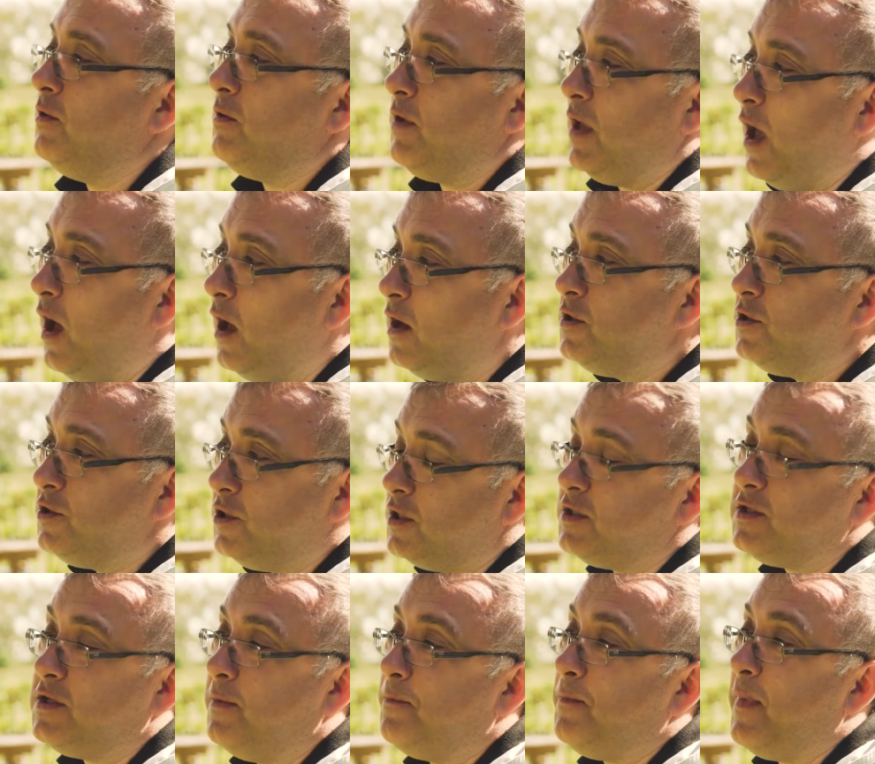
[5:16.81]
You can't
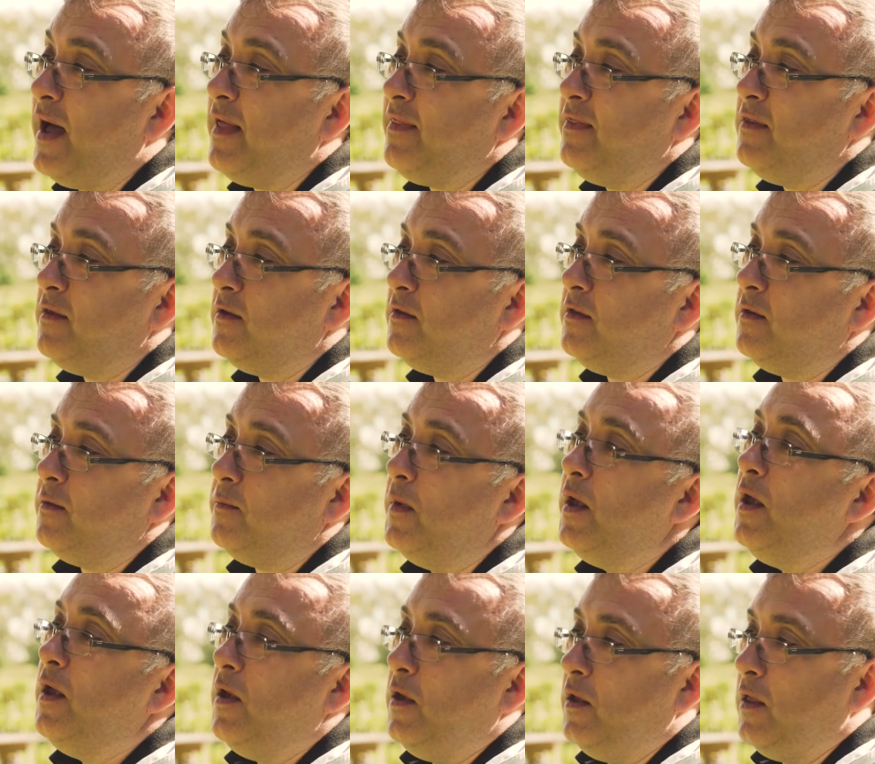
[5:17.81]
just abandon them.
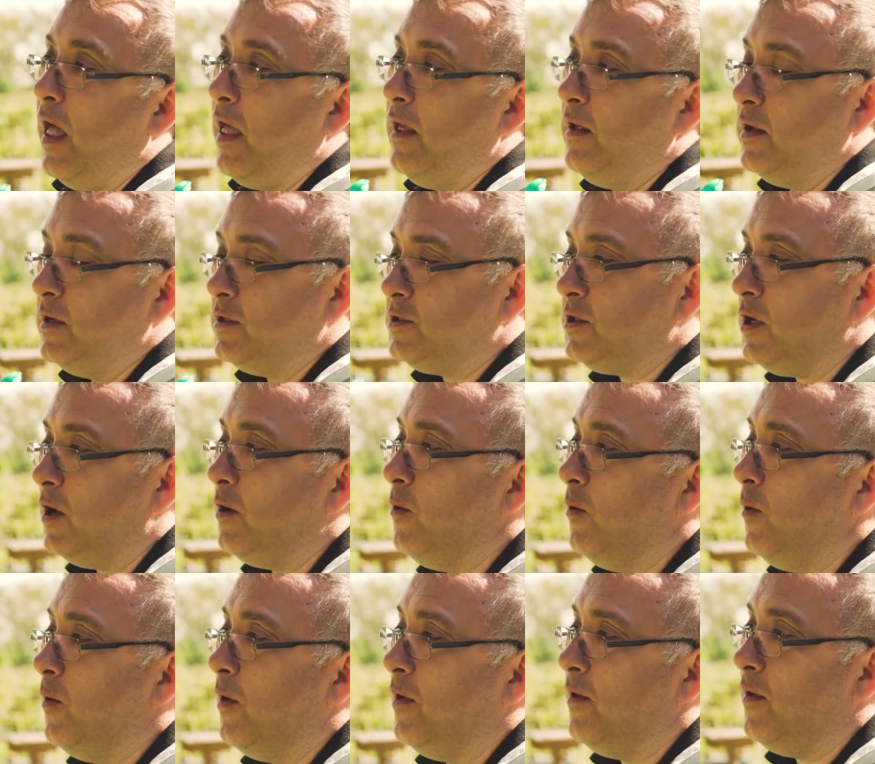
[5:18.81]

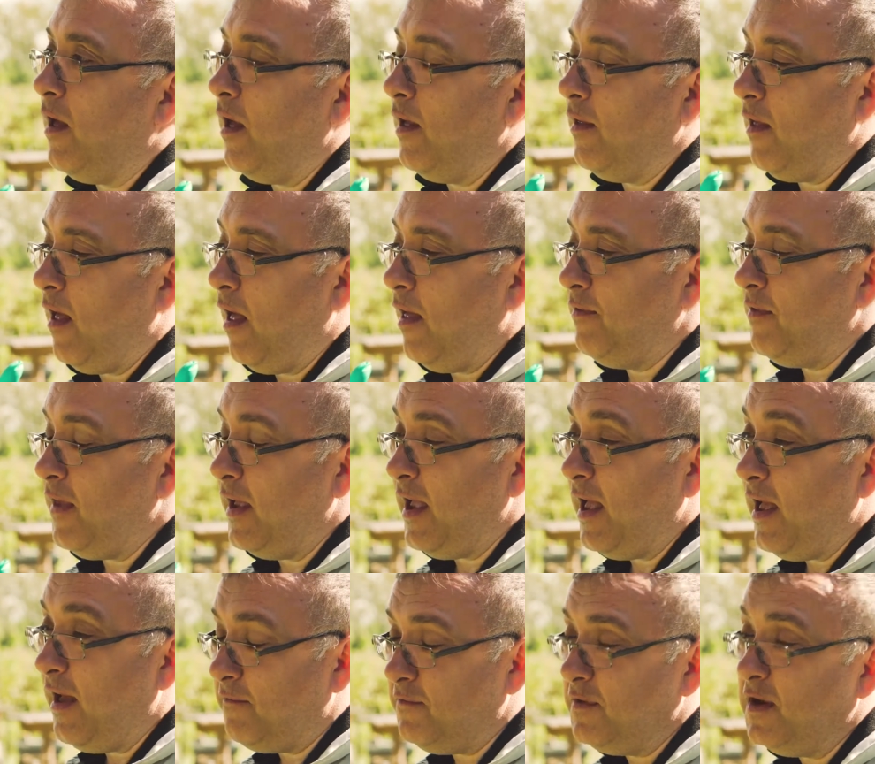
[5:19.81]
So they
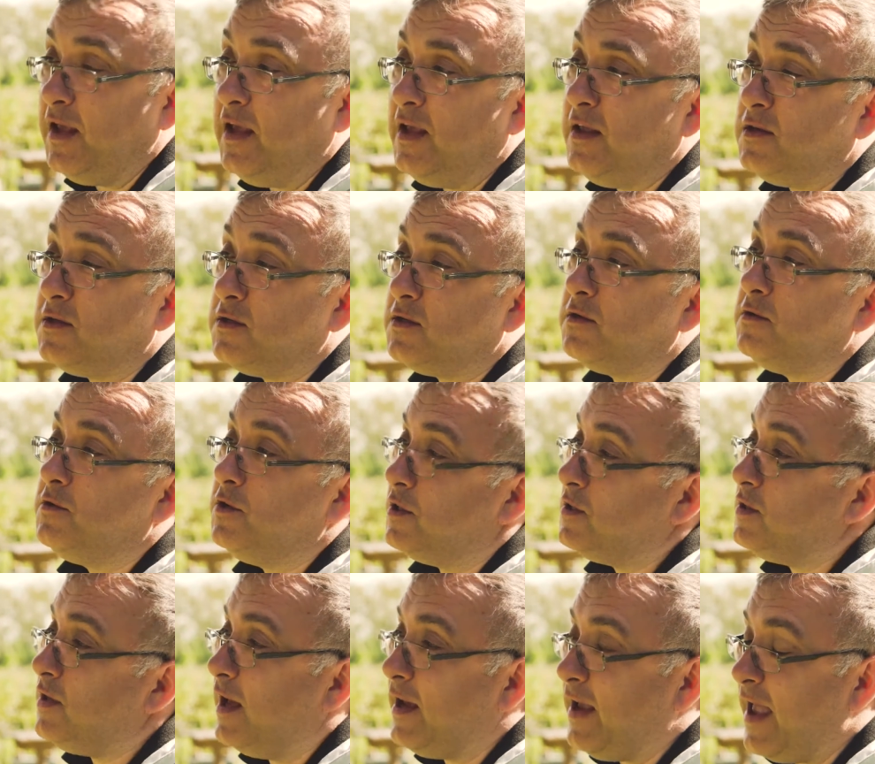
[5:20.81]
have needs
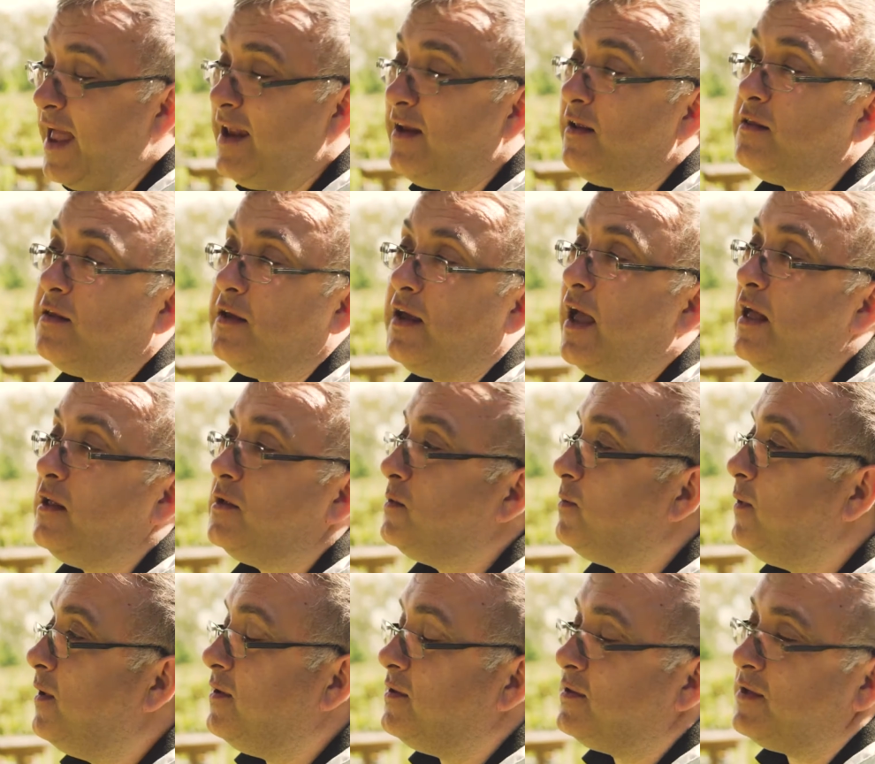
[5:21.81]
just like anything else,
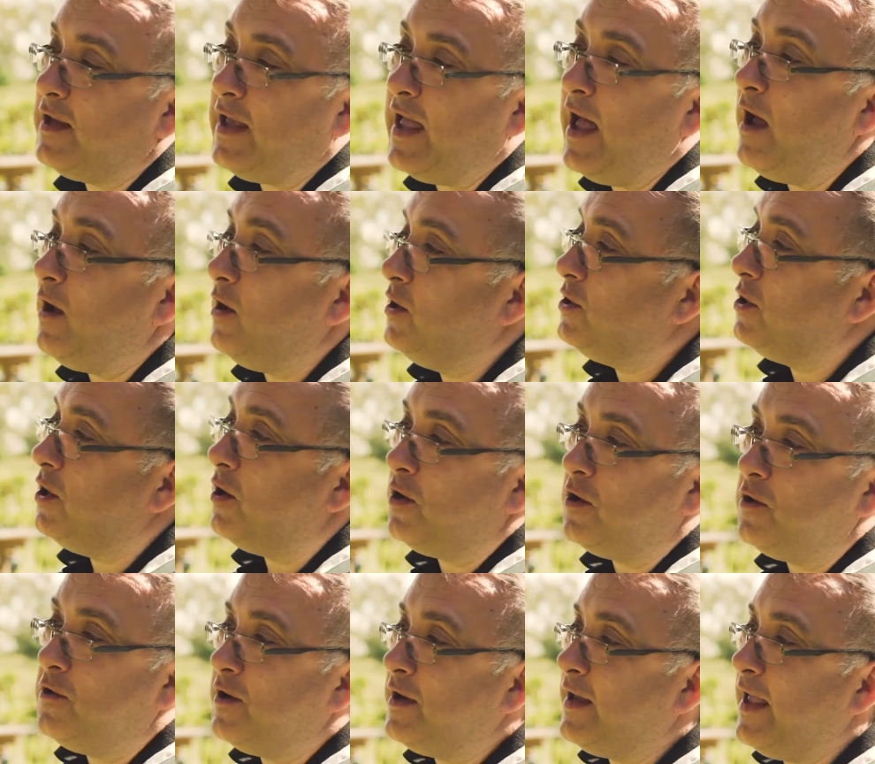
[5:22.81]
whether it's a cat, a
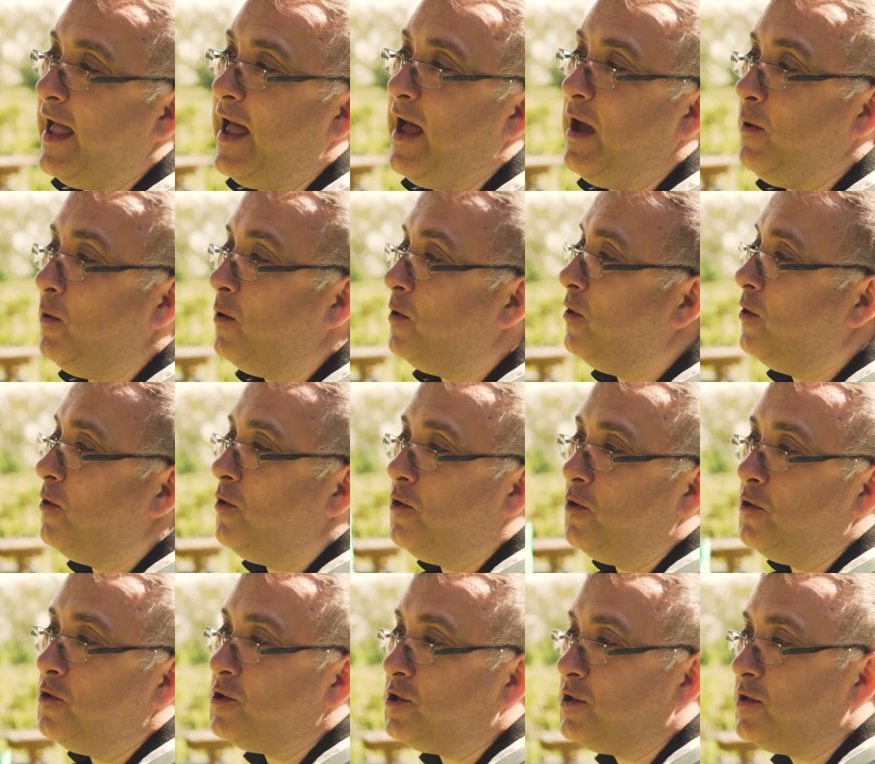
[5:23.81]
dog, or a cow, or a
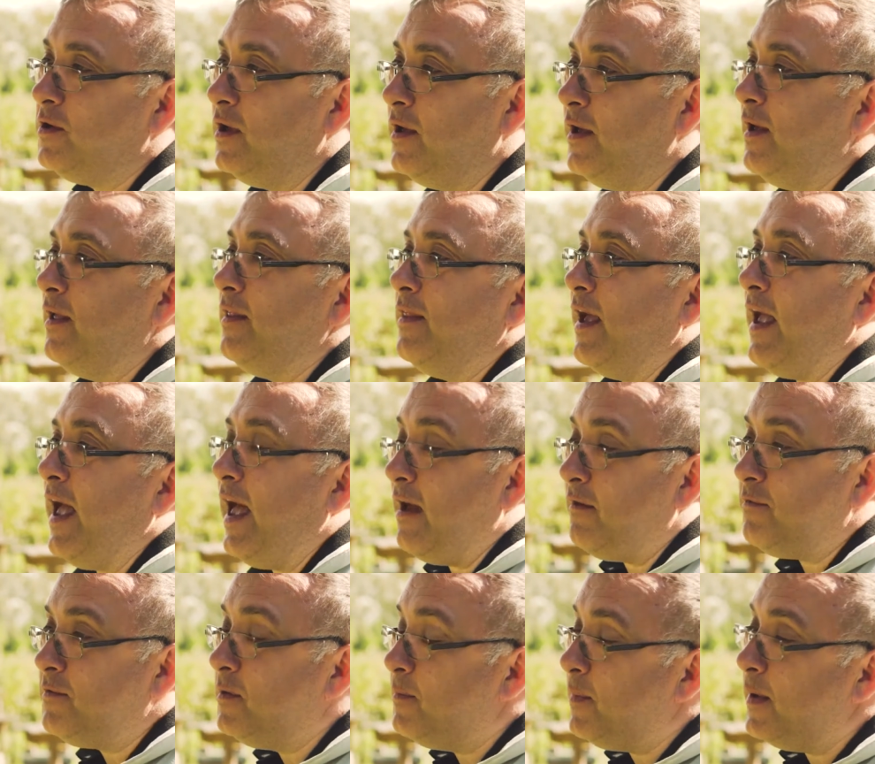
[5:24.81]
horse. They
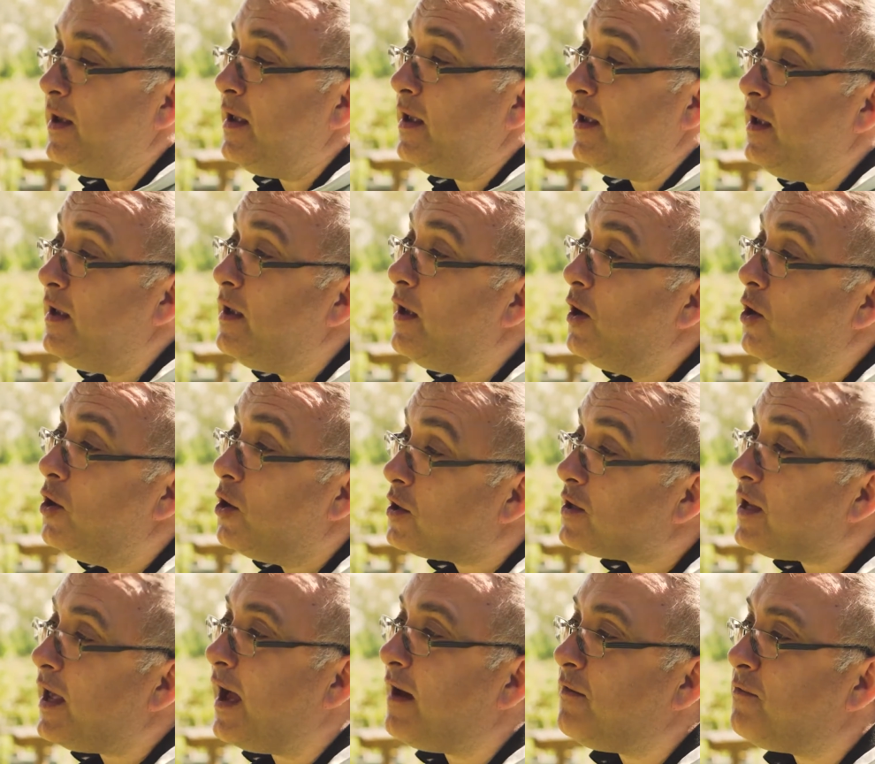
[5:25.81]
have to be
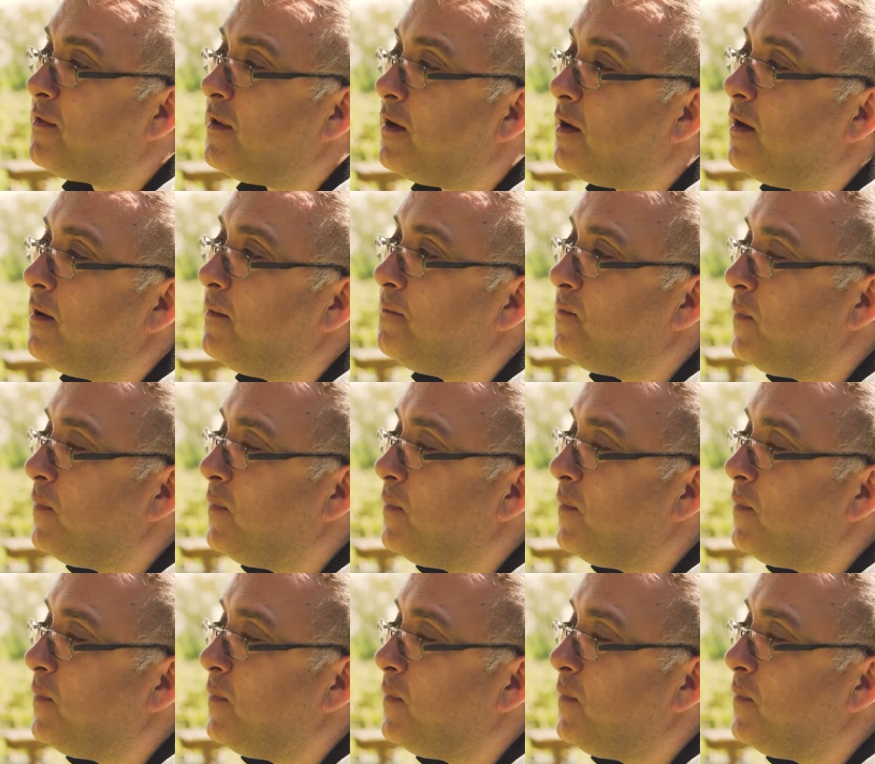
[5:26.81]
looked after.